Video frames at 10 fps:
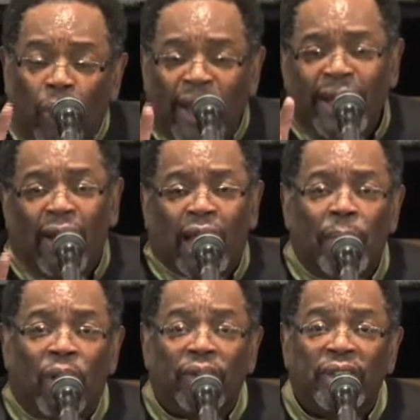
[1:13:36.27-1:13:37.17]
Right now,
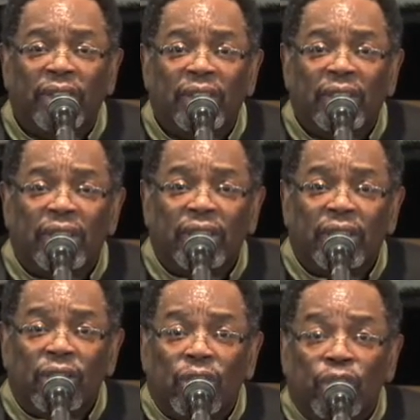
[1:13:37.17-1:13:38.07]
come
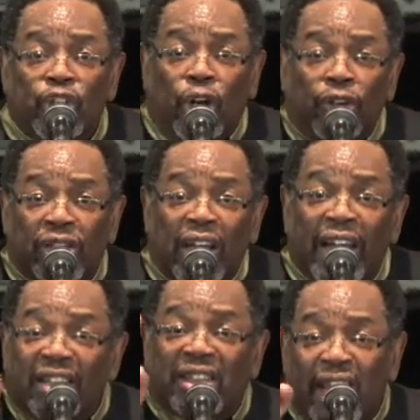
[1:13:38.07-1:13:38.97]
on. Church,
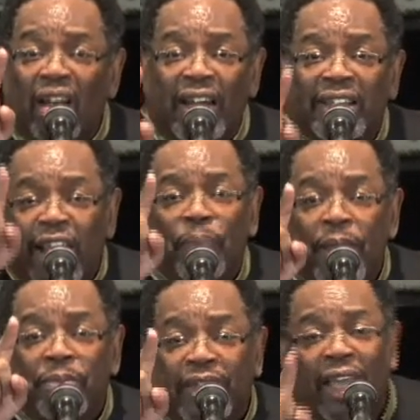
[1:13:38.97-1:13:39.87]
let's, tell, let's help
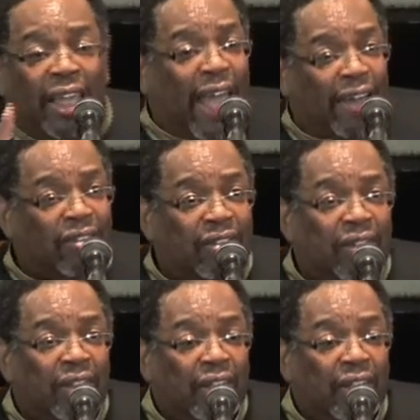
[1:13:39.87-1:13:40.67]
them say yes.